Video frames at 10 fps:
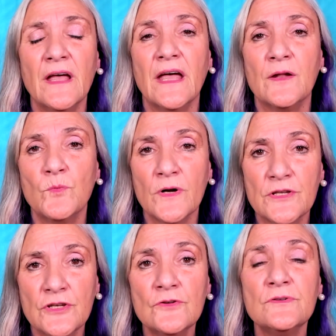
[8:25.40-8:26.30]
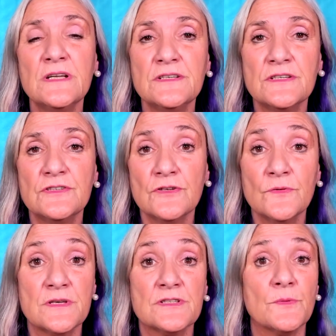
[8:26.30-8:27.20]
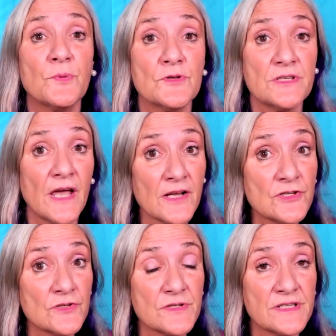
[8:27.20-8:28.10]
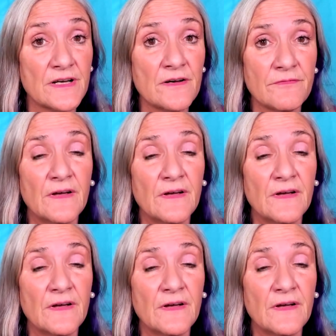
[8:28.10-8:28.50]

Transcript: And what you need to do is to protect yourself